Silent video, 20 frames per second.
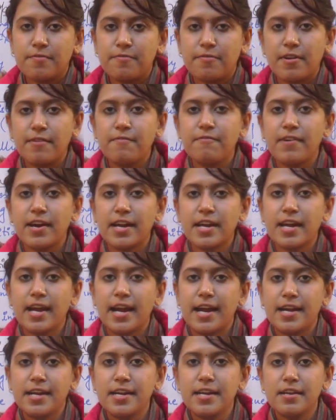From one
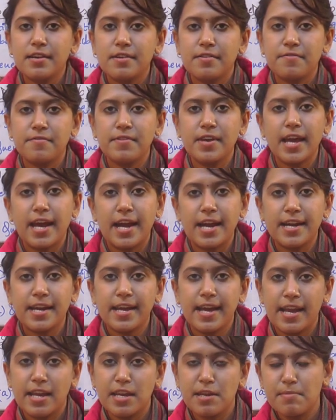end we add
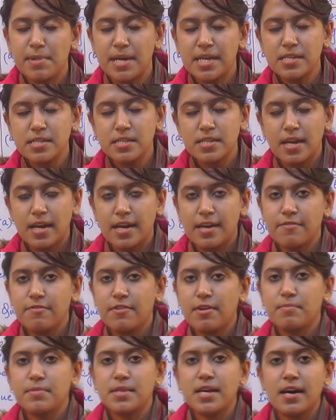elements, and
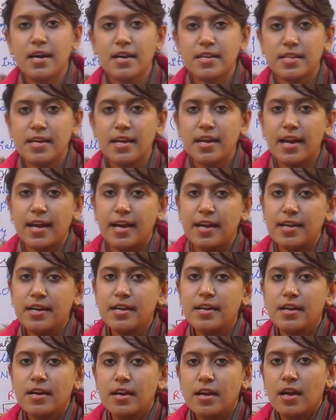from the other
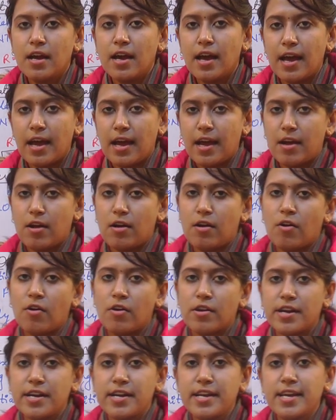end
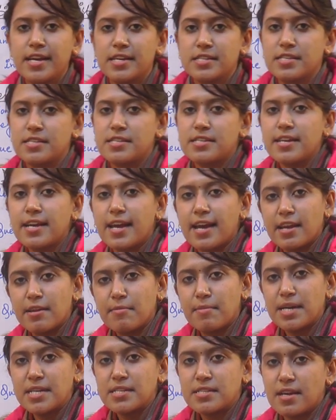already existing
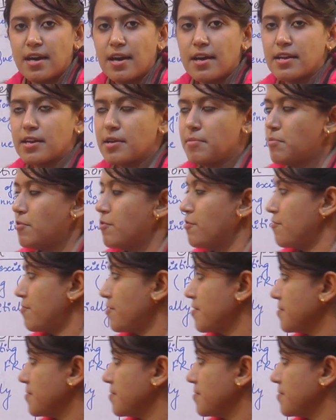elements are removed.